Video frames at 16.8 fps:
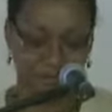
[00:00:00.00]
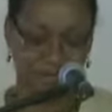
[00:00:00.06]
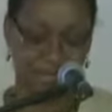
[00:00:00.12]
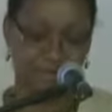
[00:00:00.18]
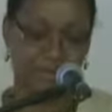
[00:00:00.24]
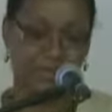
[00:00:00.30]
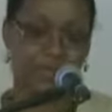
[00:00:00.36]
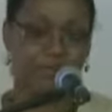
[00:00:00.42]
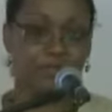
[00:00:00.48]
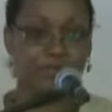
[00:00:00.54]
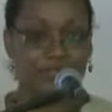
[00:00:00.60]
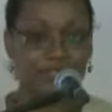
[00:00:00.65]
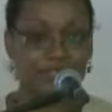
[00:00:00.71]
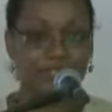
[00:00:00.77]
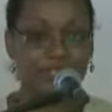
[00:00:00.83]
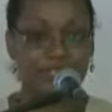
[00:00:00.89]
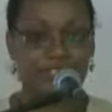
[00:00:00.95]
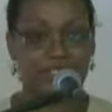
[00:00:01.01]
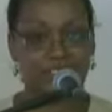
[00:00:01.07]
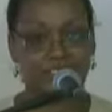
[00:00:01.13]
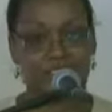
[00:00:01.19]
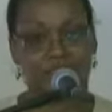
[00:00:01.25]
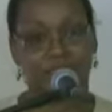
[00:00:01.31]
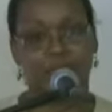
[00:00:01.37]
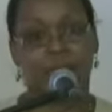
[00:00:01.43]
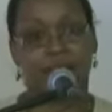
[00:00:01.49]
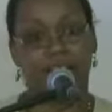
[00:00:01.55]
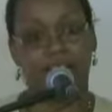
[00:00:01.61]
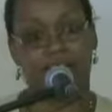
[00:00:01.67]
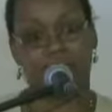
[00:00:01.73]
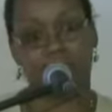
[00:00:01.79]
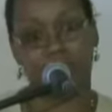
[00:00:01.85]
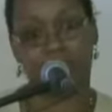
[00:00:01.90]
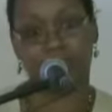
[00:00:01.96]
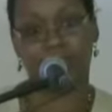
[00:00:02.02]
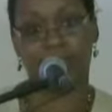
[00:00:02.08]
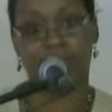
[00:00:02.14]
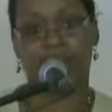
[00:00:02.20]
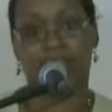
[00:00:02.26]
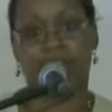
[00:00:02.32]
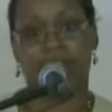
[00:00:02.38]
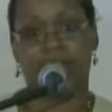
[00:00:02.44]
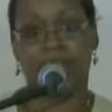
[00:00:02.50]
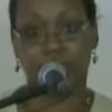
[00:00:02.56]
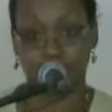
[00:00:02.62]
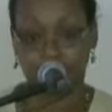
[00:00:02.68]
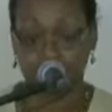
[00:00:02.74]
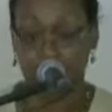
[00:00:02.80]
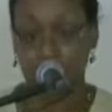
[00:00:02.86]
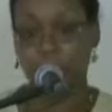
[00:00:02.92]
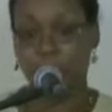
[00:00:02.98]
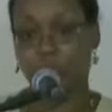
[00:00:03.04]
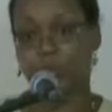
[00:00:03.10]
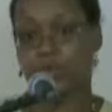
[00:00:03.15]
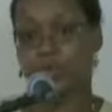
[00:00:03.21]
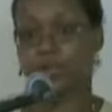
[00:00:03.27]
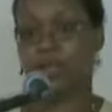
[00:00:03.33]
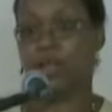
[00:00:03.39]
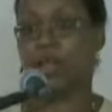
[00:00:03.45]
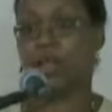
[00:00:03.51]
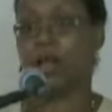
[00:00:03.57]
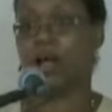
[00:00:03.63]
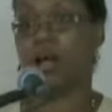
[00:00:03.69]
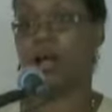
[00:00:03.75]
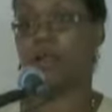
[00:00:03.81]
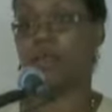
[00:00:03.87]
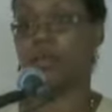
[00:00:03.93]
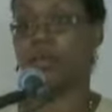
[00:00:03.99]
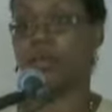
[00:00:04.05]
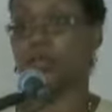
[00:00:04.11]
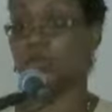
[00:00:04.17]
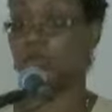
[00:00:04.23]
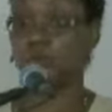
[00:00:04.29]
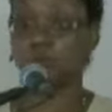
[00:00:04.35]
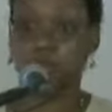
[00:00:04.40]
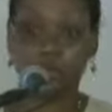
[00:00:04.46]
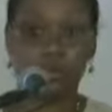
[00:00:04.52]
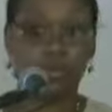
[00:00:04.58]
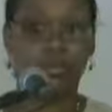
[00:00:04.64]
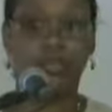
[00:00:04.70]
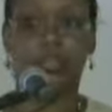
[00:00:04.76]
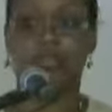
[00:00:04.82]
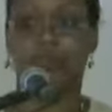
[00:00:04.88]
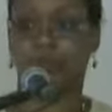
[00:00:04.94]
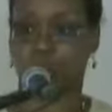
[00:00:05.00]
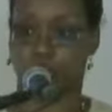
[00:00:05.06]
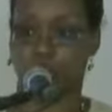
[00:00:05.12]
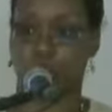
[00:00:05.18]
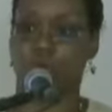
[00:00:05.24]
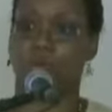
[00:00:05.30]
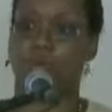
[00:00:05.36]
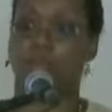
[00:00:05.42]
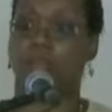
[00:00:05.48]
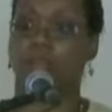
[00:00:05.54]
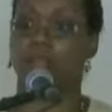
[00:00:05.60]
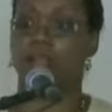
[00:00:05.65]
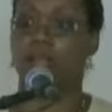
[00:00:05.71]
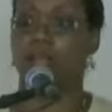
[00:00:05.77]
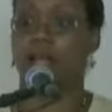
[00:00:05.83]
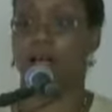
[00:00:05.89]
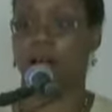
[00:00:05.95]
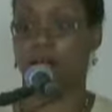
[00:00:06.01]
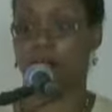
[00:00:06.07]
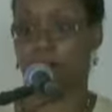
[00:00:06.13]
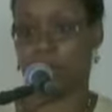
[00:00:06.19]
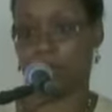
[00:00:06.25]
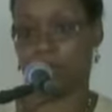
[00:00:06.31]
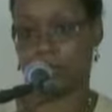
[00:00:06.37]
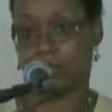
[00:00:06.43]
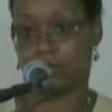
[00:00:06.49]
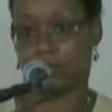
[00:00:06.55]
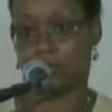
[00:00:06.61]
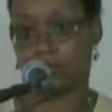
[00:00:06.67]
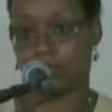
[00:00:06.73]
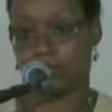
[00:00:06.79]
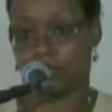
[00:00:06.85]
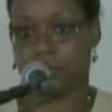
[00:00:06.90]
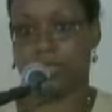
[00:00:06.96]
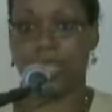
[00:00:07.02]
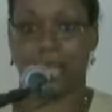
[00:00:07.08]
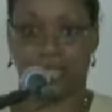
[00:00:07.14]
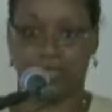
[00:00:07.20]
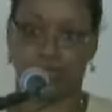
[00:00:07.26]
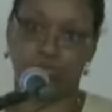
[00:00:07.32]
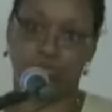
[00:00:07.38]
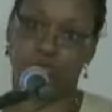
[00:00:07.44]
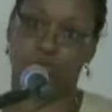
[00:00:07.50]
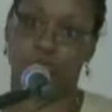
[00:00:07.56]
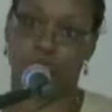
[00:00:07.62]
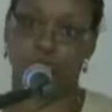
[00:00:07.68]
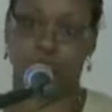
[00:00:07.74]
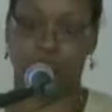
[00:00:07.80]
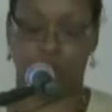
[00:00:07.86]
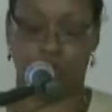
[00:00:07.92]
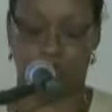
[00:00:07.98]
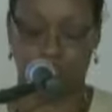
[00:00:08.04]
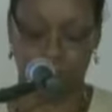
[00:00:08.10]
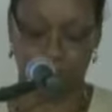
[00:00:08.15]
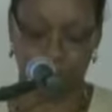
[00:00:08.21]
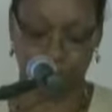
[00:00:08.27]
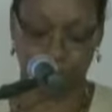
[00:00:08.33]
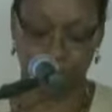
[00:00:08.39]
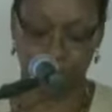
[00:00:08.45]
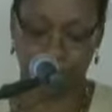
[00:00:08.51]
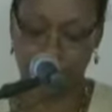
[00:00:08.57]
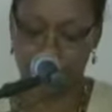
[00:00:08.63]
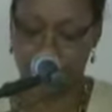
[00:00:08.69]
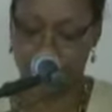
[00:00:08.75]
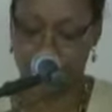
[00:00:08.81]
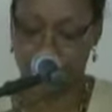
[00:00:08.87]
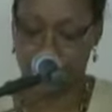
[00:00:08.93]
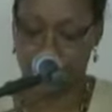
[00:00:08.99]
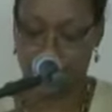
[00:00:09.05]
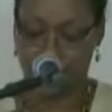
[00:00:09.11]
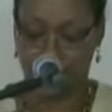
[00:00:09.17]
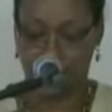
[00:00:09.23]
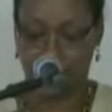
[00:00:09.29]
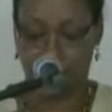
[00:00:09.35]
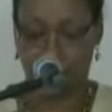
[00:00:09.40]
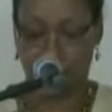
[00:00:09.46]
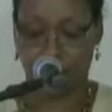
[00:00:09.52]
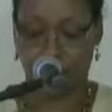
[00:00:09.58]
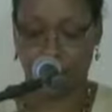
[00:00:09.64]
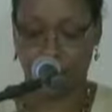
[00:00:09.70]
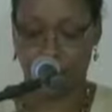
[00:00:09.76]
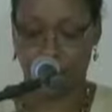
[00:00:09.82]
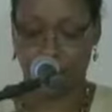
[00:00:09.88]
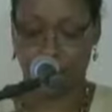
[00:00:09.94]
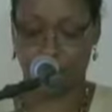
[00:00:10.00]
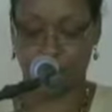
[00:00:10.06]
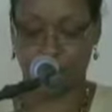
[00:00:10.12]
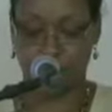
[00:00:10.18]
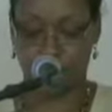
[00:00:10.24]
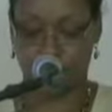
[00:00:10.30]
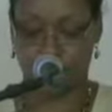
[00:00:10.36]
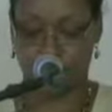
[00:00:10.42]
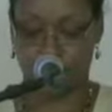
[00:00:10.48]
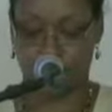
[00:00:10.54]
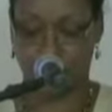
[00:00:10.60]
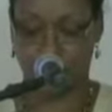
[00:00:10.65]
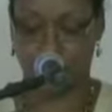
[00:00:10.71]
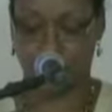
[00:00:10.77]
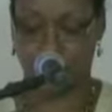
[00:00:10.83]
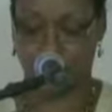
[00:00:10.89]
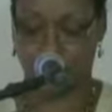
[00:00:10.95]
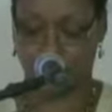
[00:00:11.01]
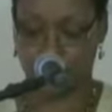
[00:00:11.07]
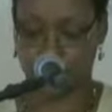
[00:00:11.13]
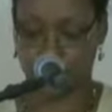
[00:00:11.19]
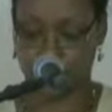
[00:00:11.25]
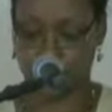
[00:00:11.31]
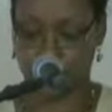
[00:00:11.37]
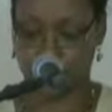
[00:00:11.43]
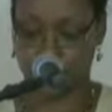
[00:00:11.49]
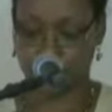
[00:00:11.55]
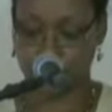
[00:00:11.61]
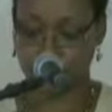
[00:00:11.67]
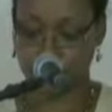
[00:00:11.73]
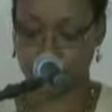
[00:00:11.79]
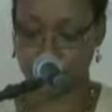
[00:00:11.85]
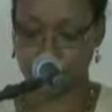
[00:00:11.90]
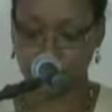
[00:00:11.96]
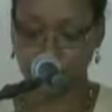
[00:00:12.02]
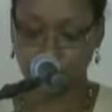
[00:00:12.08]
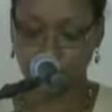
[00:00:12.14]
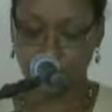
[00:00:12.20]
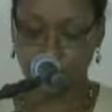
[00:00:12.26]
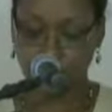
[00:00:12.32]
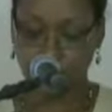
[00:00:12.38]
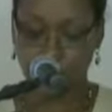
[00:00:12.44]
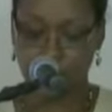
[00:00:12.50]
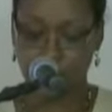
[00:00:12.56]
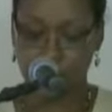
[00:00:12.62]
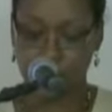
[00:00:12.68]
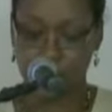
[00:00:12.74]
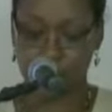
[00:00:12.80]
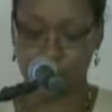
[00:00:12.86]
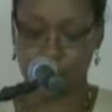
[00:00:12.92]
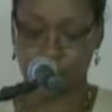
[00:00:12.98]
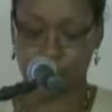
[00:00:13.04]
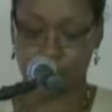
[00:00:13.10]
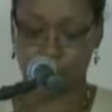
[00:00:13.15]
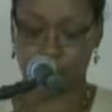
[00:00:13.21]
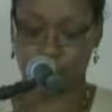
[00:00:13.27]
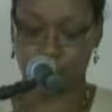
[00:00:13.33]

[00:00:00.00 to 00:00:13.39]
to speak, to just share my experiences as a first-time user of a totally virtual classroom software. And then I'll have a few concluding comments for you. So,